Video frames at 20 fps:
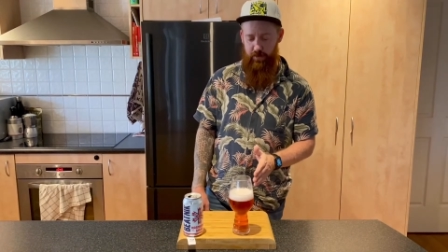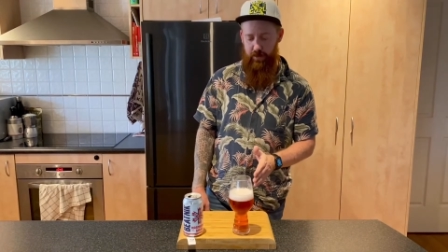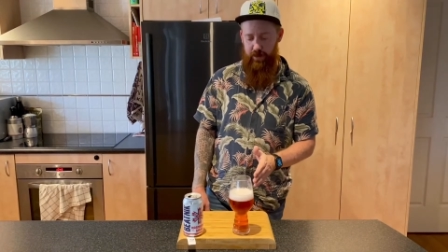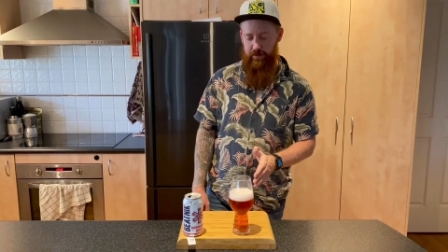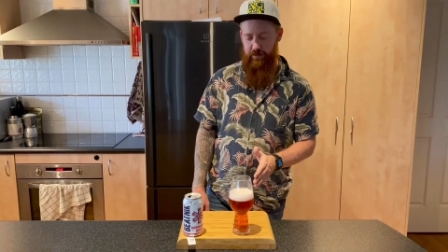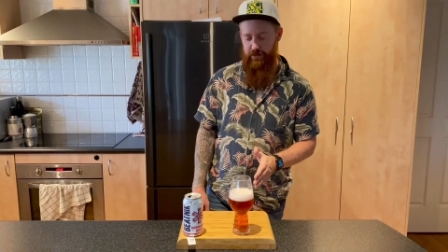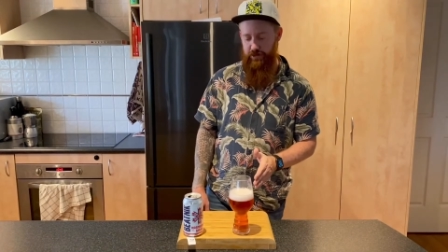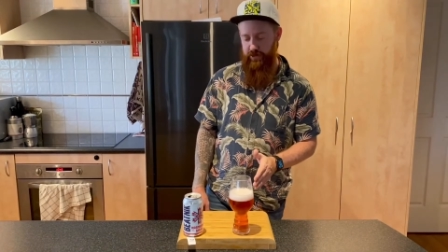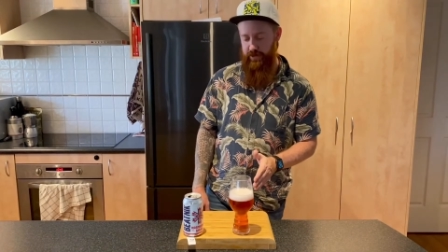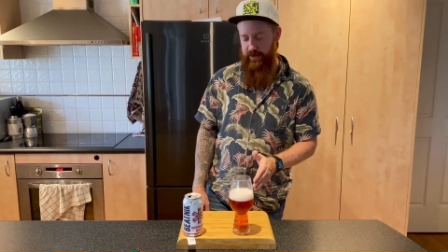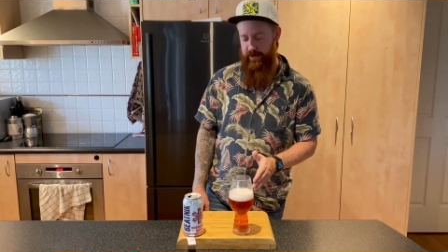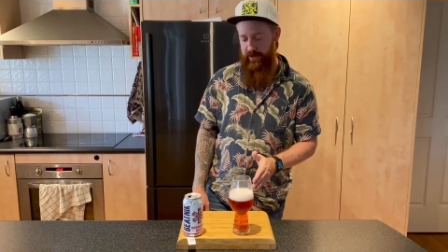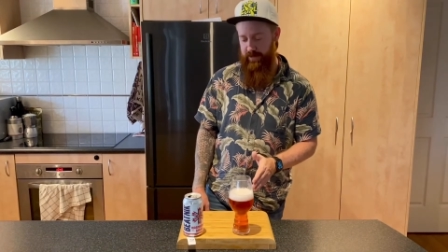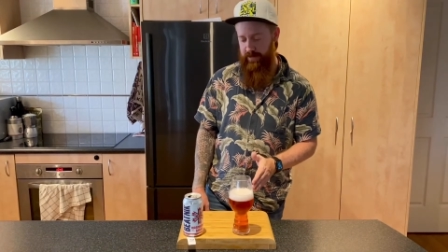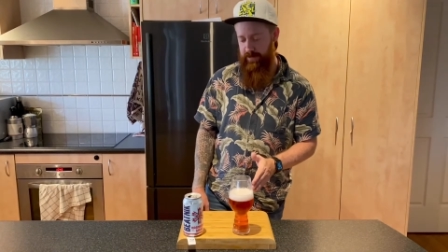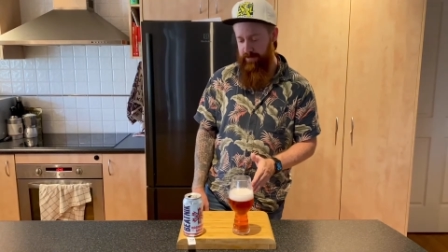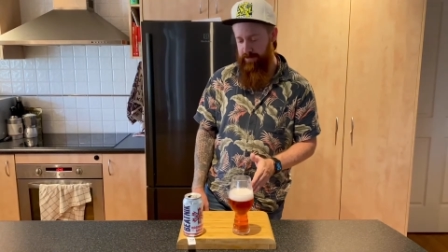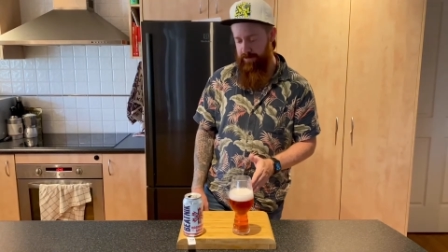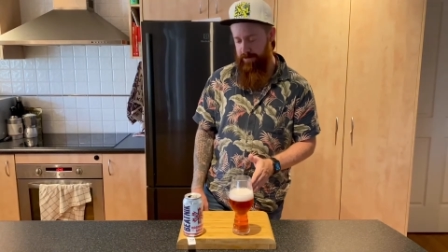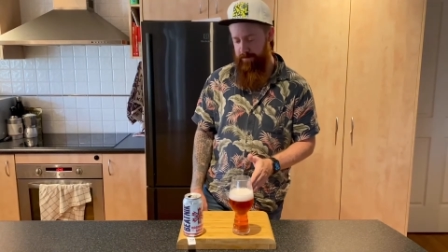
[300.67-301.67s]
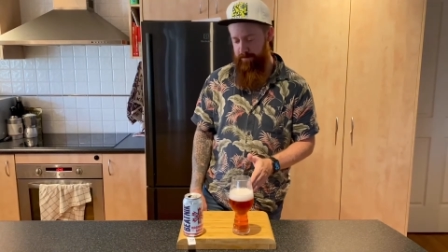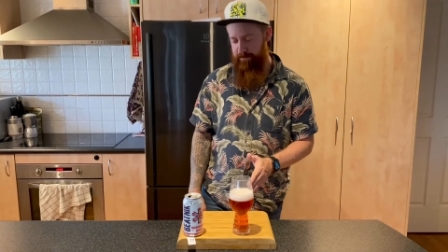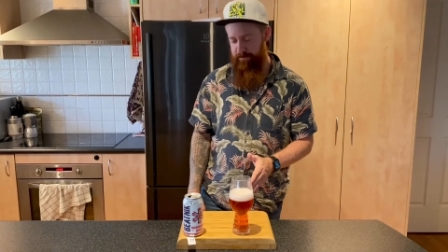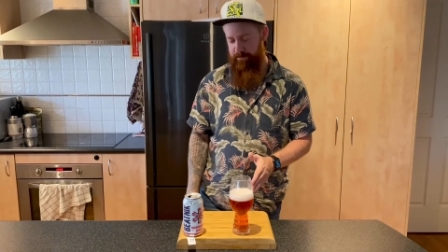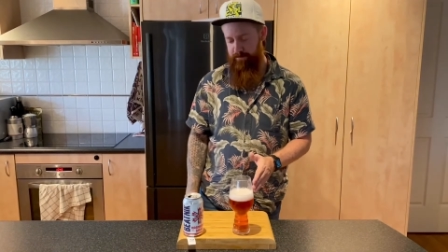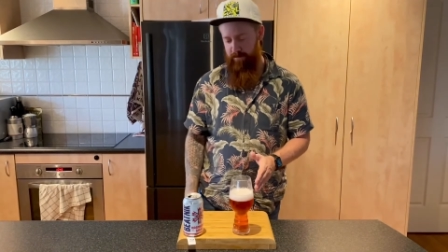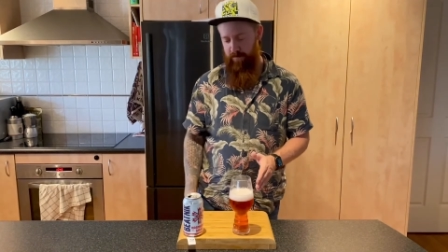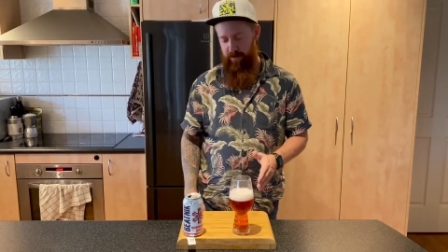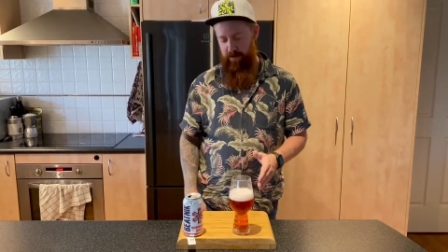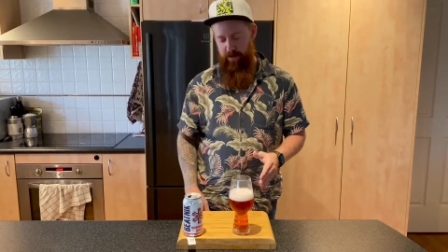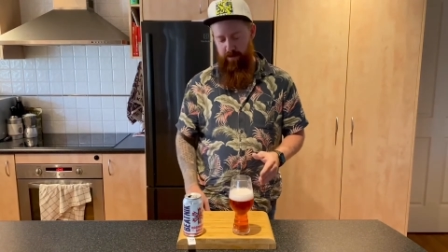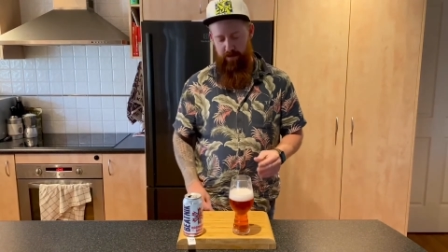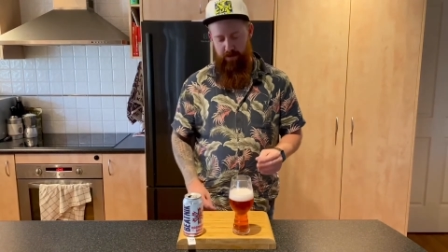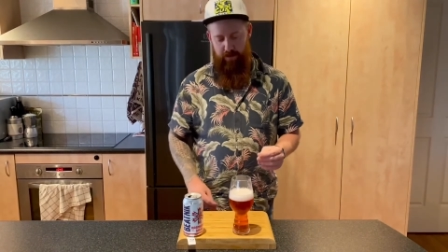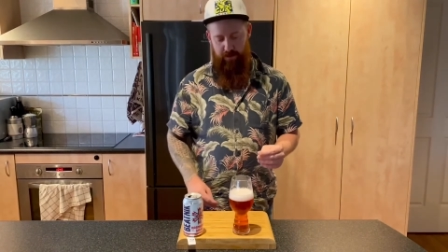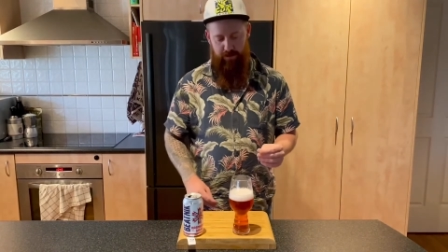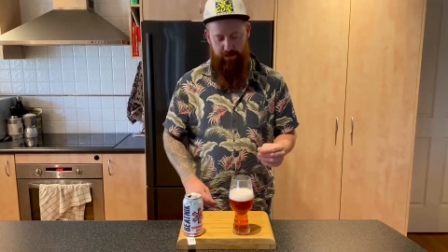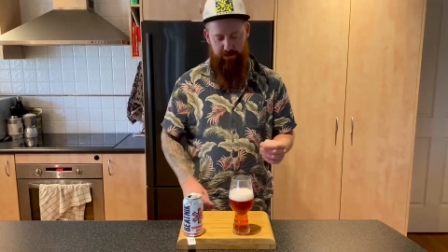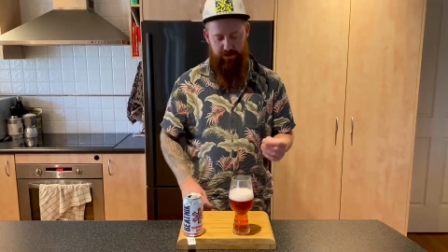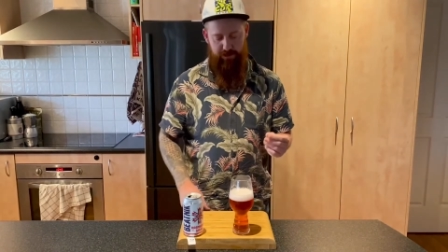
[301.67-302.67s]
with drinking this
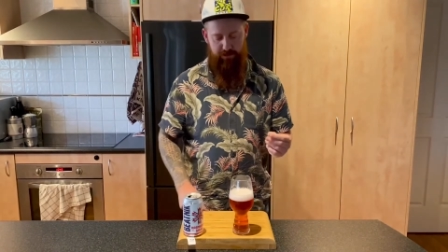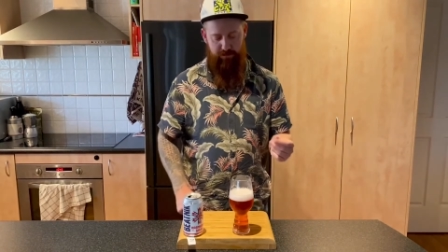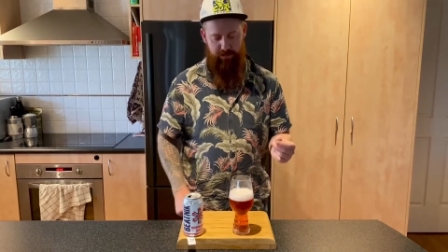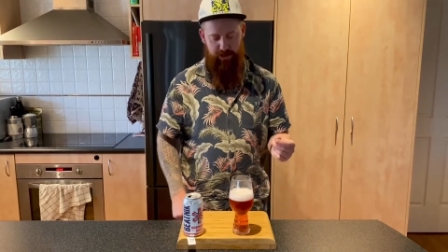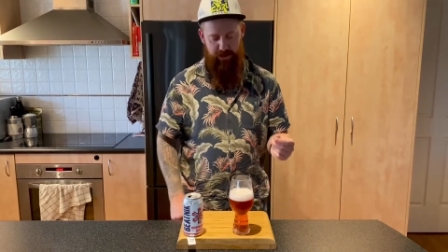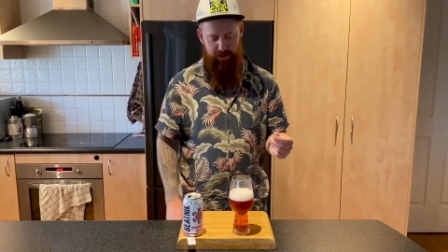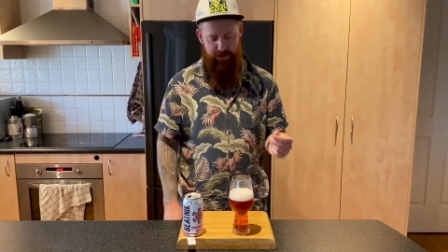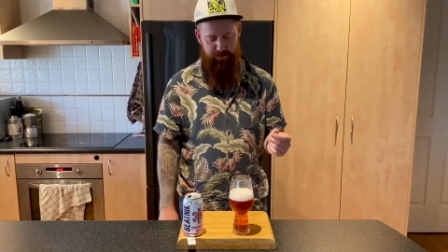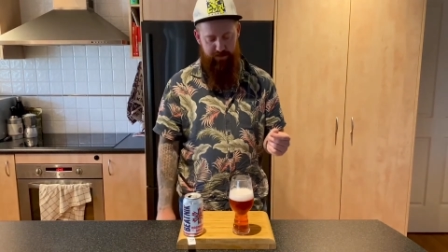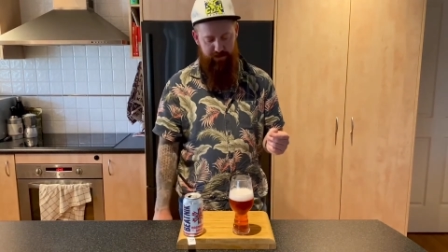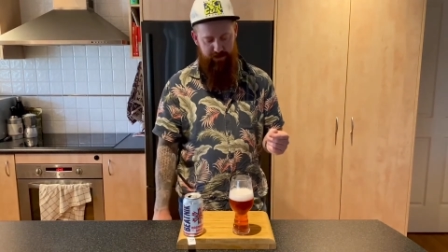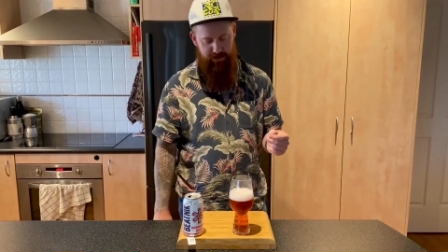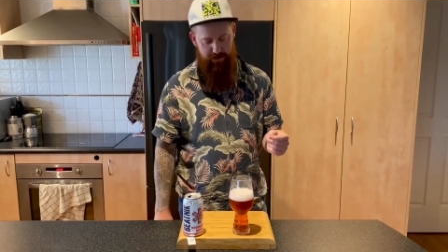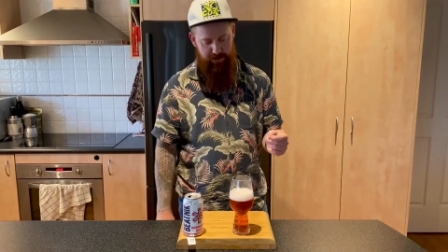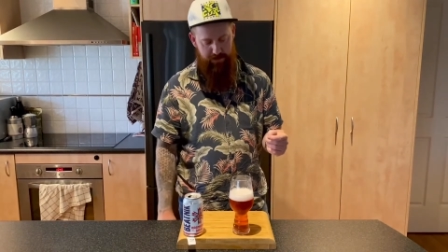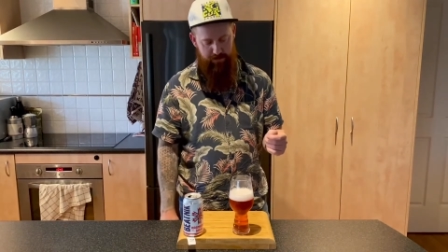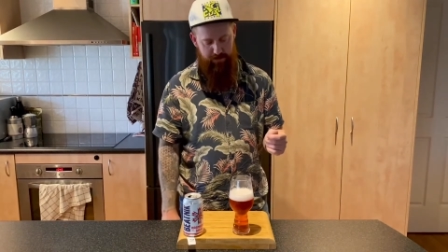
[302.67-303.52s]
because the raspberry is